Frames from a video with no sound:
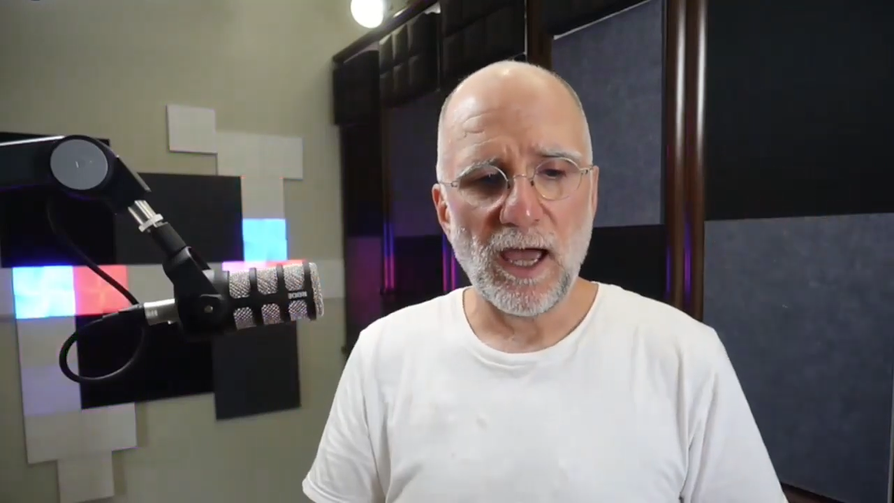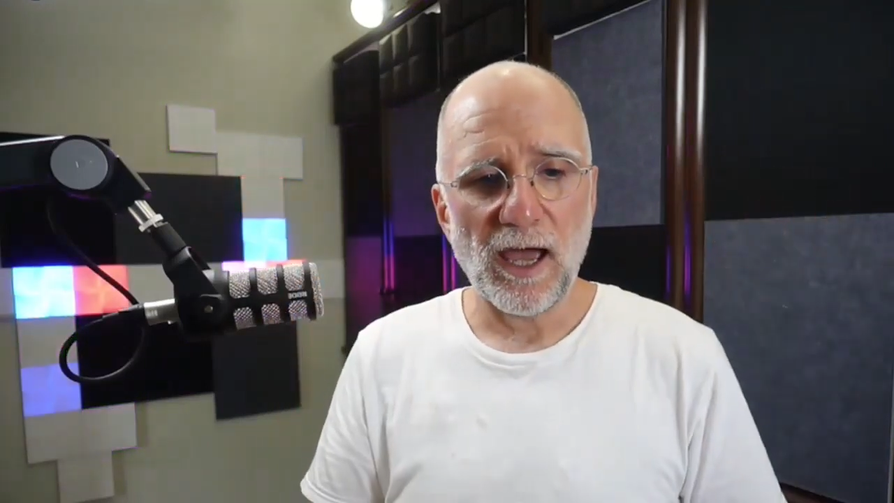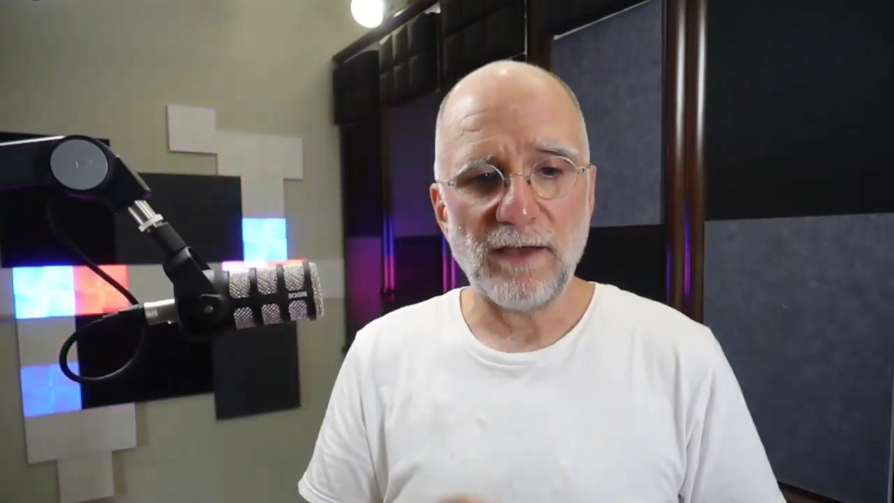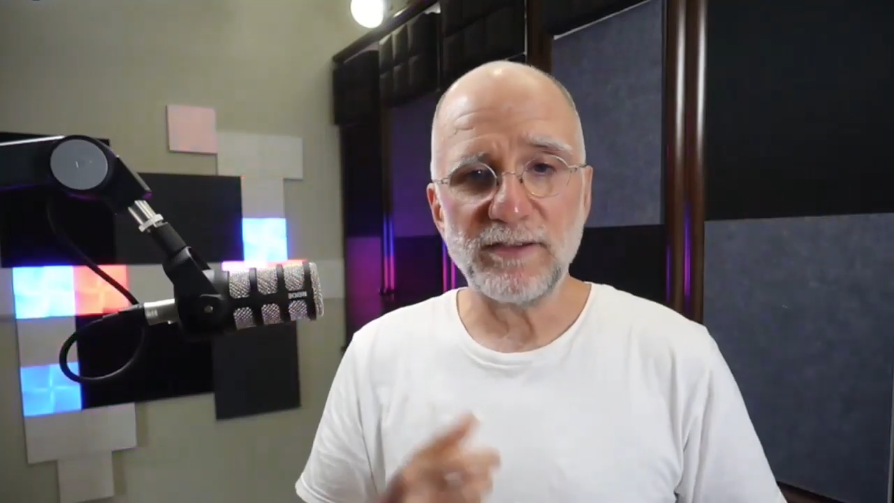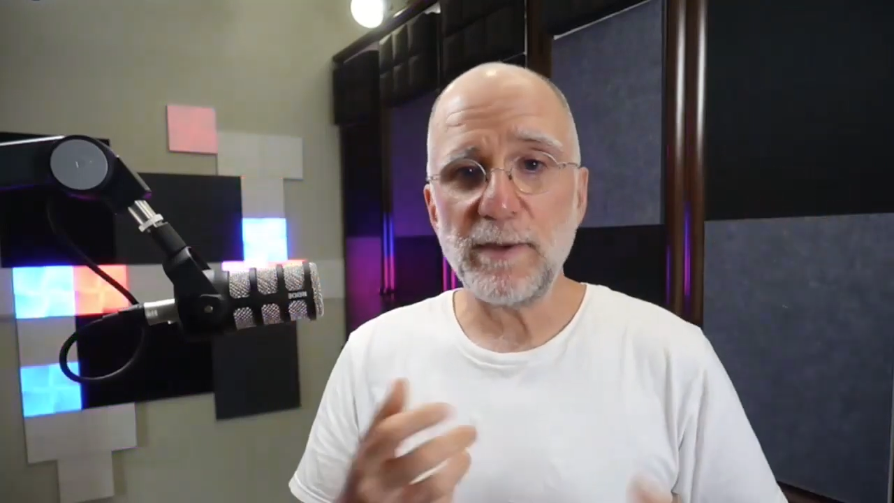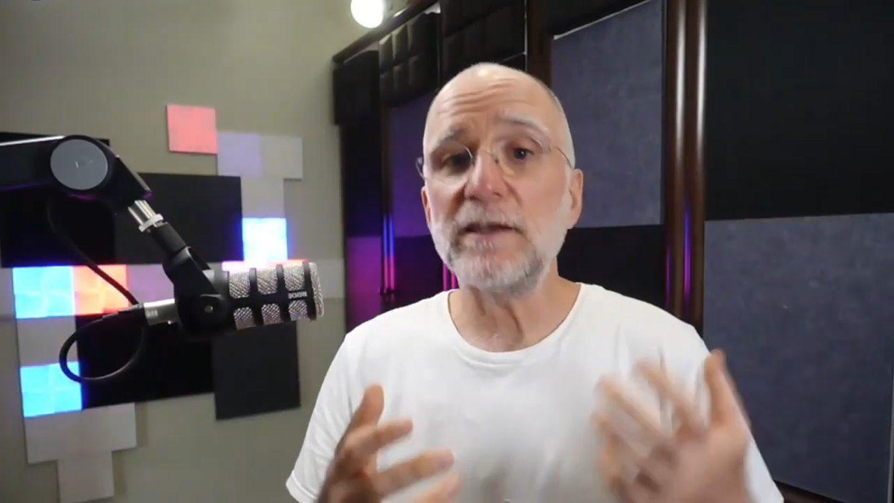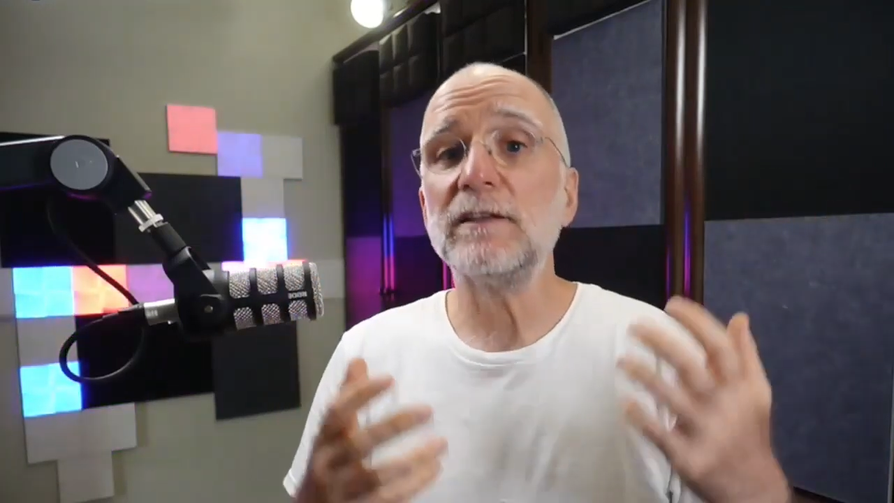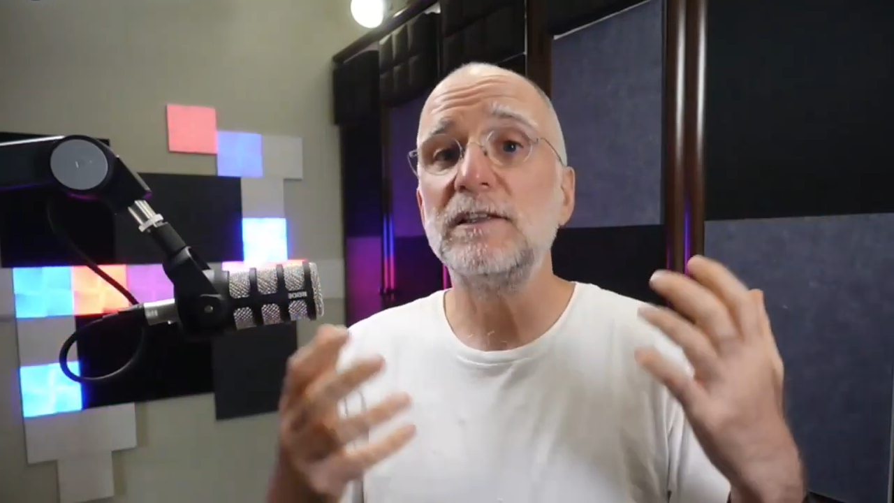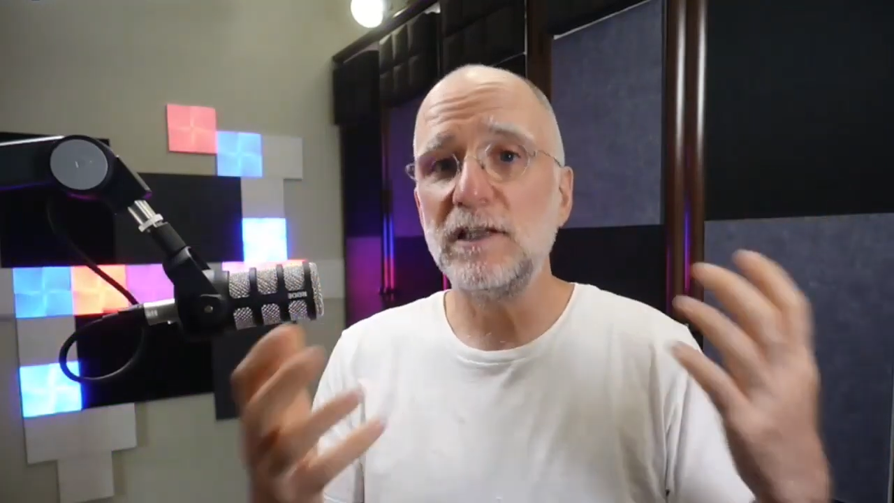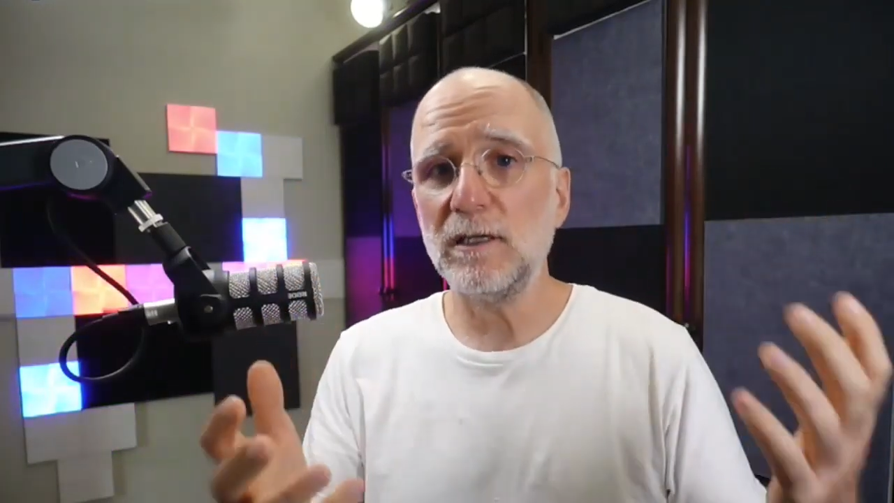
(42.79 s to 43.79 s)
I've spent a
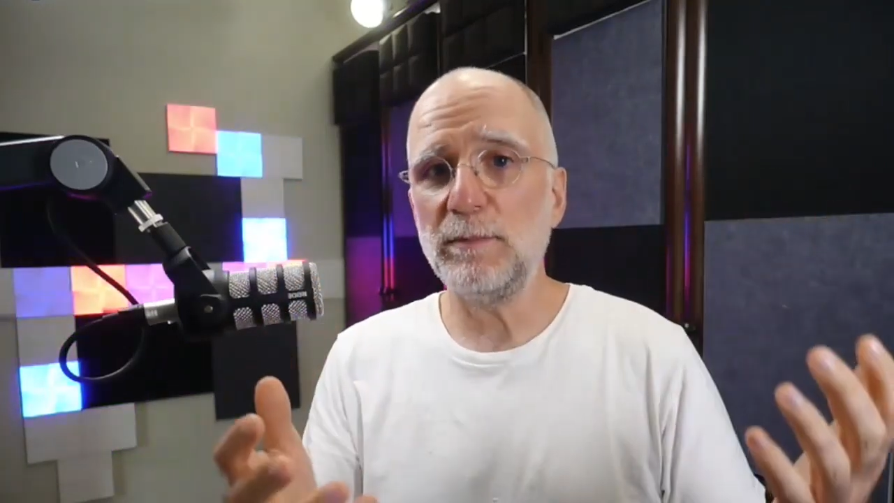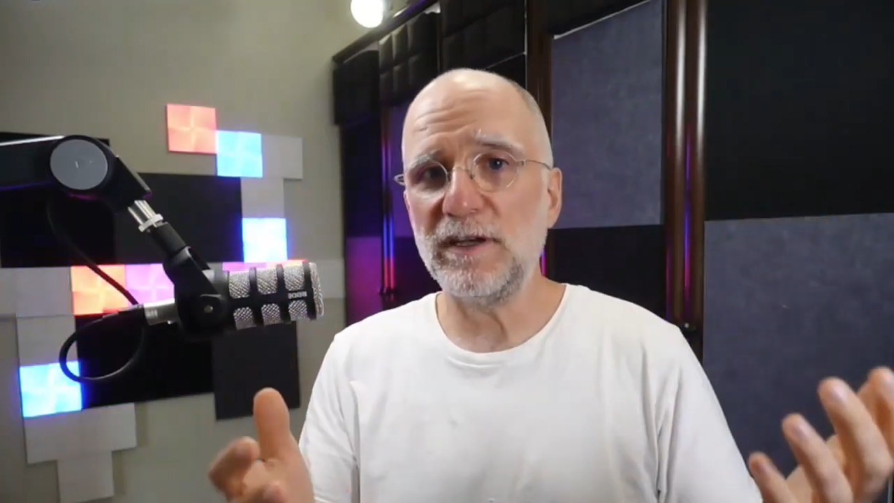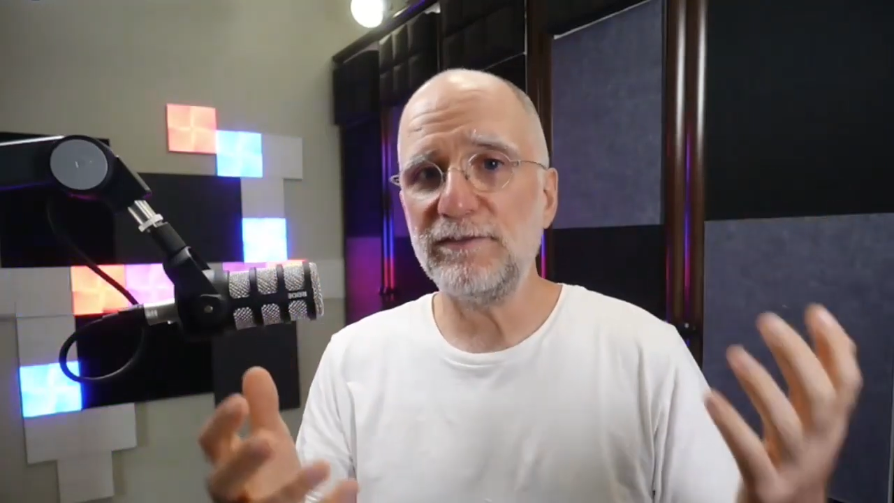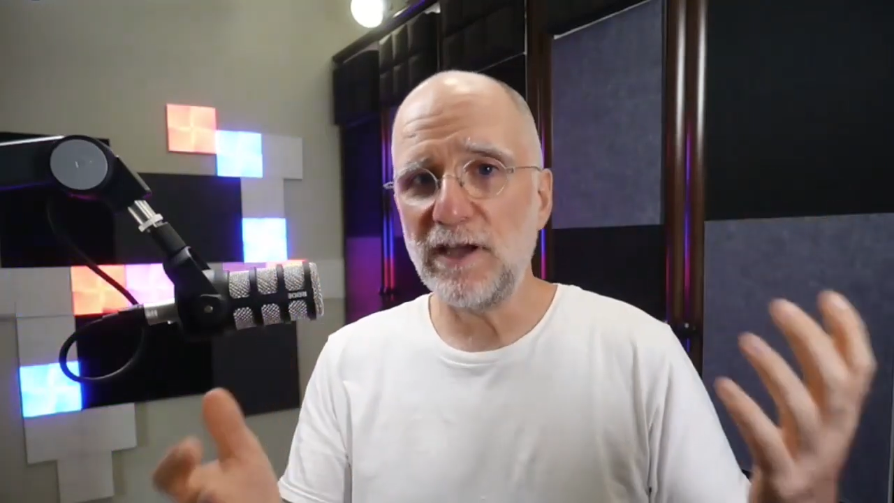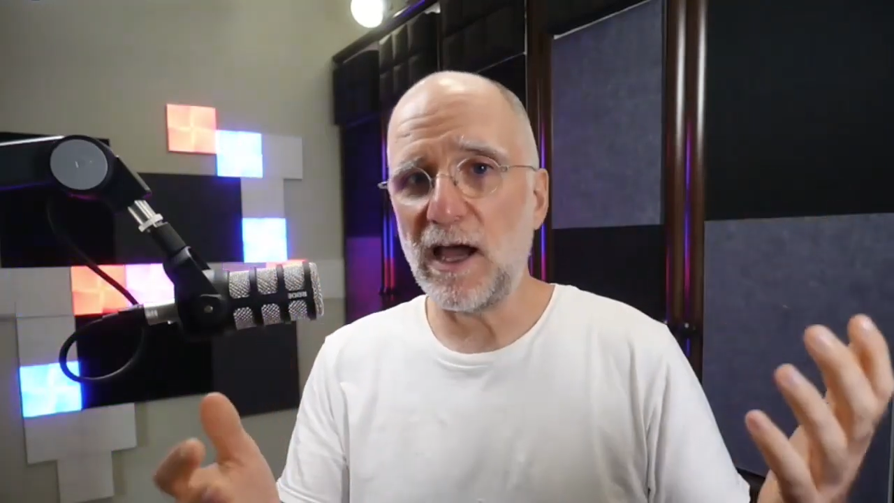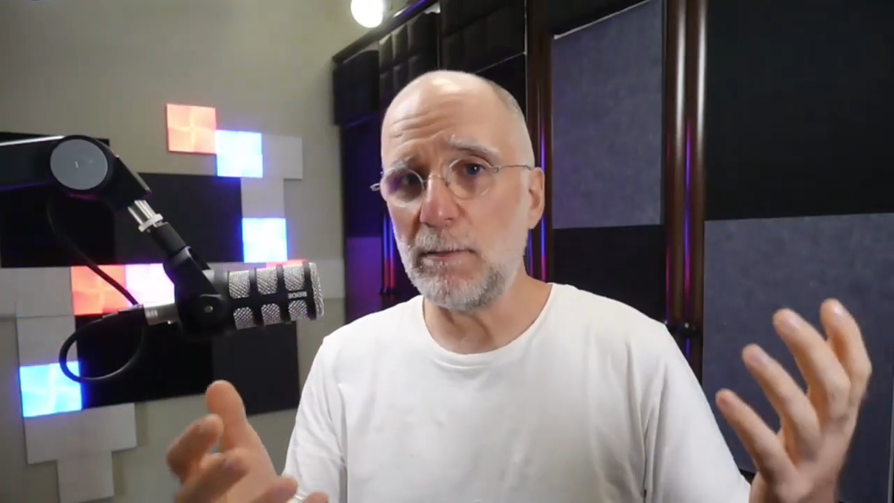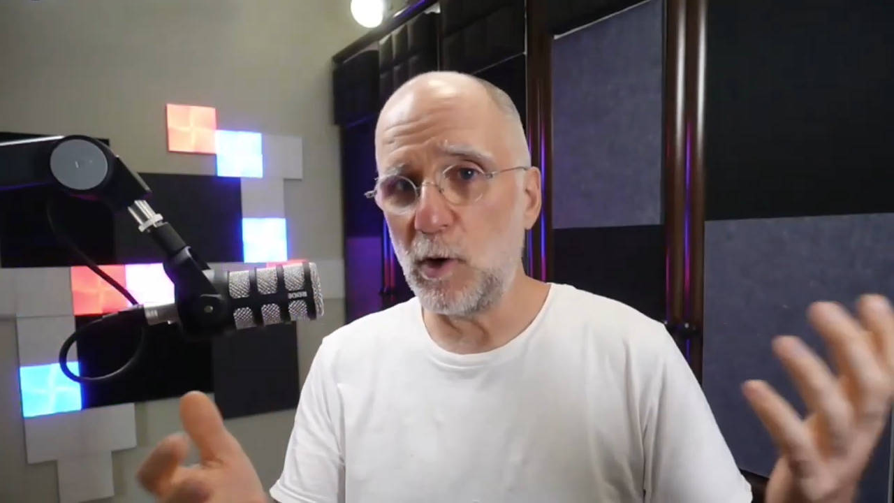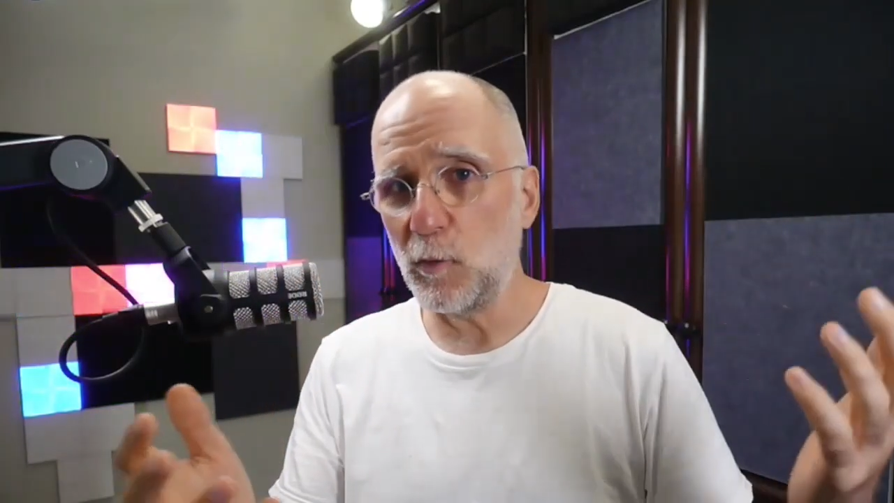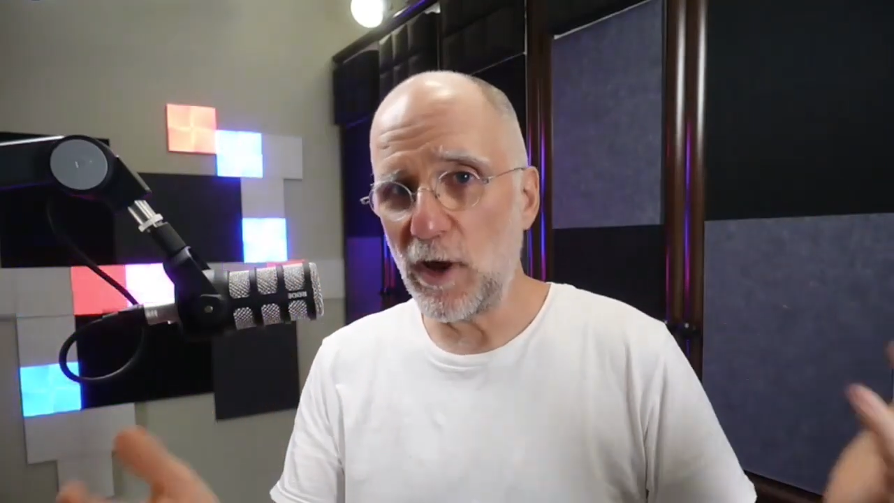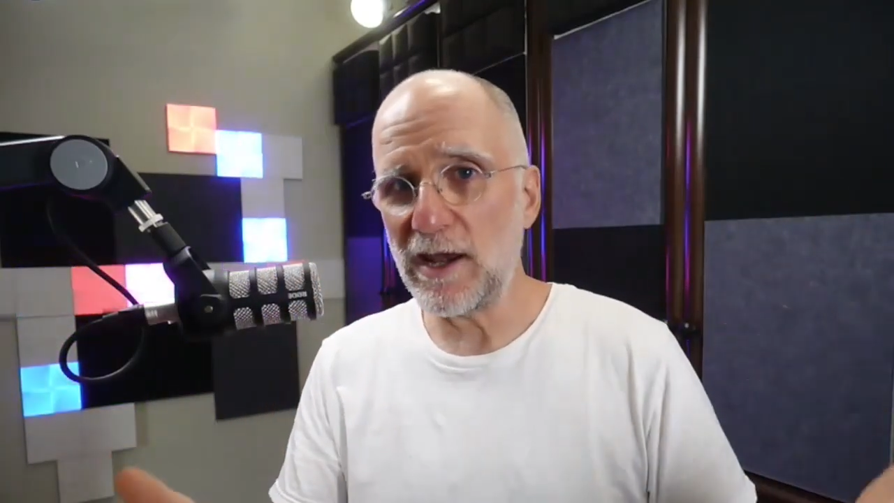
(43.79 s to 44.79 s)
little bit of time
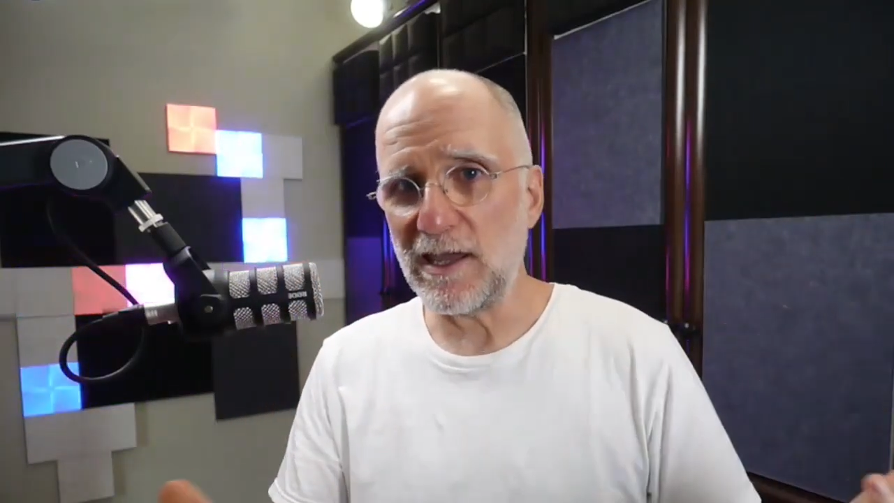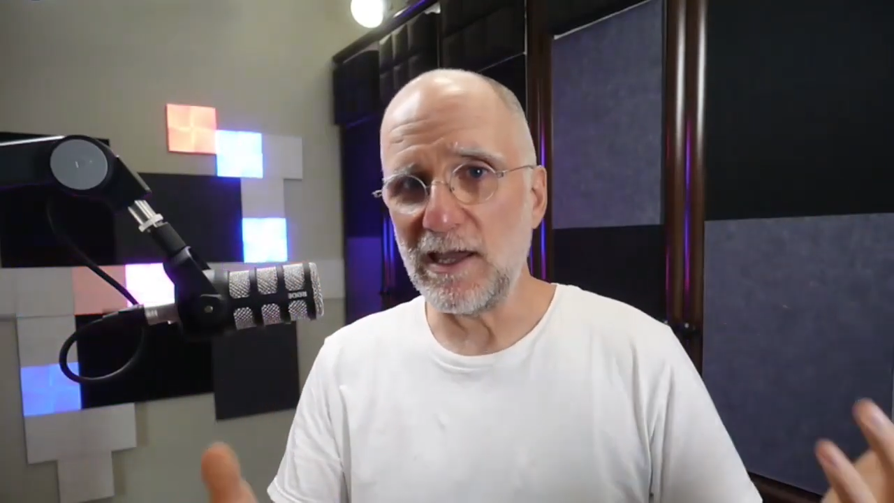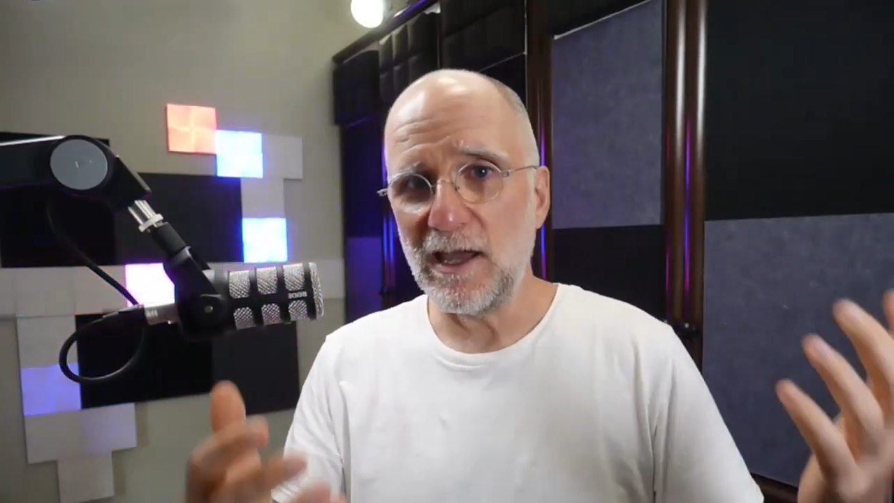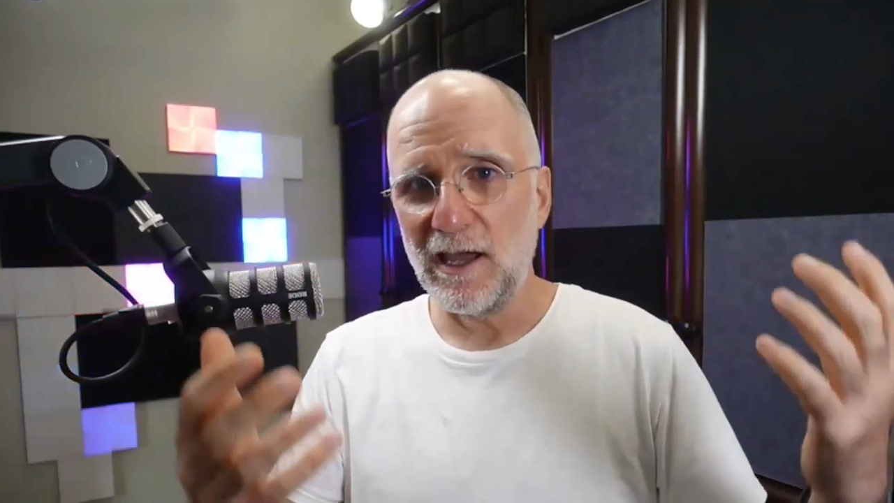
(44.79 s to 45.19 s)
already,